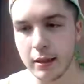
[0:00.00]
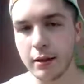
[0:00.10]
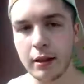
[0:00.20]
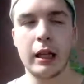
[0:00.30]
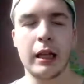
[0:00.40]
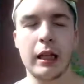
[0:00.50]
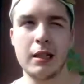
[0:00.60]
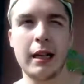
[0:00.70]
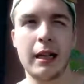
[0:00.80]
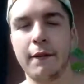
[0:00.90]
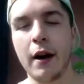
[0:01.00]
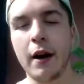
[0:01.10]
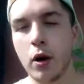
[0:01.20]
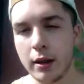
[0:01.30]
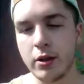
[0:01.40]
That's the only thing. It's like
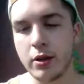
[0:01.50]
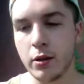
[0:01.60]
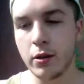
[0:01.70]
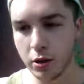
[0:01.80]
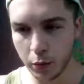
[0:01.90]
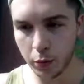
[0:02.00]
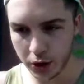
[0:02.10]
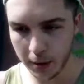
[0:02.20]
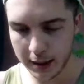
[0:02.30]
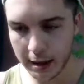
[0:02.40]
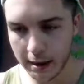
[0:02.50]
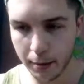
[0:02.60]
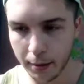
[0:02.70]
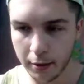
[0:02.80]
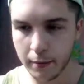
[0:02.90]
if I want to switch my
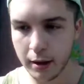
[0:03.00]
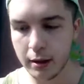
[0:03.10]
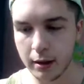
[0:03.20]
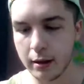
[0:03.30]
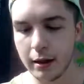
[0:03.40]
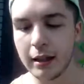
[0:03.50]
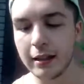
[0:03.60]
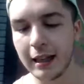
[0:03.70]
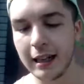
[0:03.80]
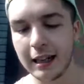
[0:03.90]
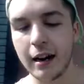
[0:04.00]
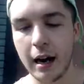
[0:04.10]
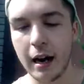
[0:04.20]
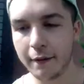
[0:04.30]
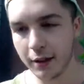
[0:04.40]
tempo, then like I
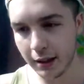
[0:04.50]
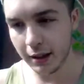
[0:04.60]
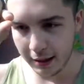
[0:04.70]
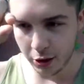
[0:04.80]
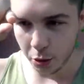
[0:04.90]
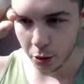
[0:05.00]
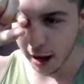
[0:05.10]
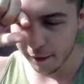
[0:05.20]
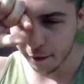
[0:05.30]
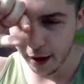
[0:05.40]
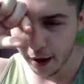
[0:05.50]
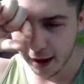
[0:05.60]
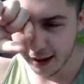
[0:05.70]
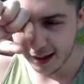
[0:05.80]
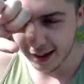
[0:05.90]
have to like try and
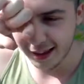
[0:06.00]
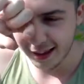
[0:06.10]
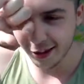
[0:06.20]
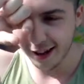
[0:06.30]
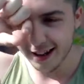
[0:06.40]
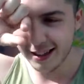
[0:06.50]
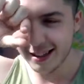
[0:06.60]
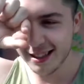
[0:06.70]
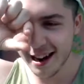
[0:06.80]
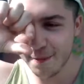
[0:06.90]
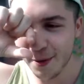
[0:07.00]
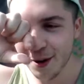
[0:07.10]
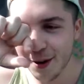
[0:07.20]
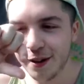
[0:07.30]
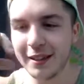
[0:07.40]
find the right
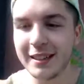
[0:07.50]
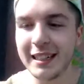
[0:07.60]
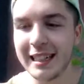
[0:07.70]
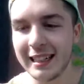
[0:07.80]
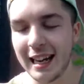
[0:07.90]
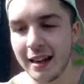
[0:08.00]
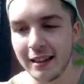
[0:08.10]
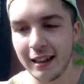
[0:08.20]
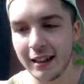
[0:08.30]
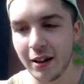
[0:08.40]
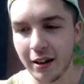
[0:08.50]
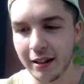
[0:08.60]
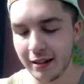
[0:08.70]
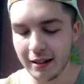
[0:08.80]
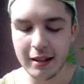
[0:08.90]
tempo, like again, like
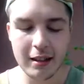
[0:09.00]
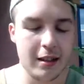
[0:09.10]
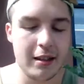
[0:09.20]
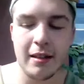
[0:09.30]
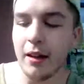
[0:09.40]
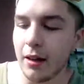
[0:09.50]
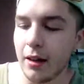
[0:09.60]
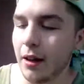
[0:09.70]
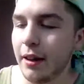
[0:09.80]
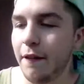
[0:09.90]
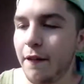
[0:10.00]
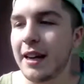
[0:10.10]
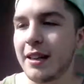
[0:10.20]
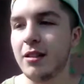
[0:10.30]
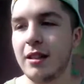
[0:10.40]
on the
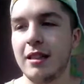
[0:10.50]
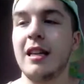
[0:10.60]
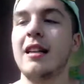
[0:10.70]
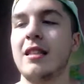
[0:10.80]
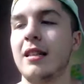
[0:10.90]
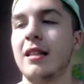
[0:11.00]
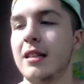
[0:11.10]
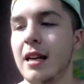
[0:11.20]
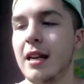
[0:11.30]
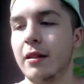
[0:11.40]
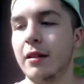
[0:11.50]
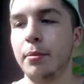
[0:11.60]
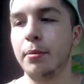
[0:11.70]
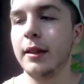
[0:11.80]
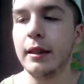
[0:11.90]
Effector, because then it's gonna sound
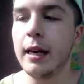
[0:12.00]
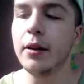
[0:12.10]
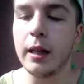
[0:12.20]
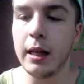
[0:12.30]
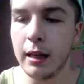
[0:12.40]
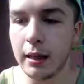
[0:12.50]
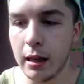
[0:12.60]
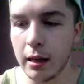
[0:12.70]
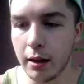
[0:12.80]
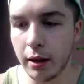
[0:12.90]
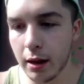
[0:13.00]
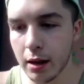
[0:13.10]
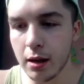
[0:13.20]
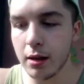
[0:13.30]
completely out of key kind of thing.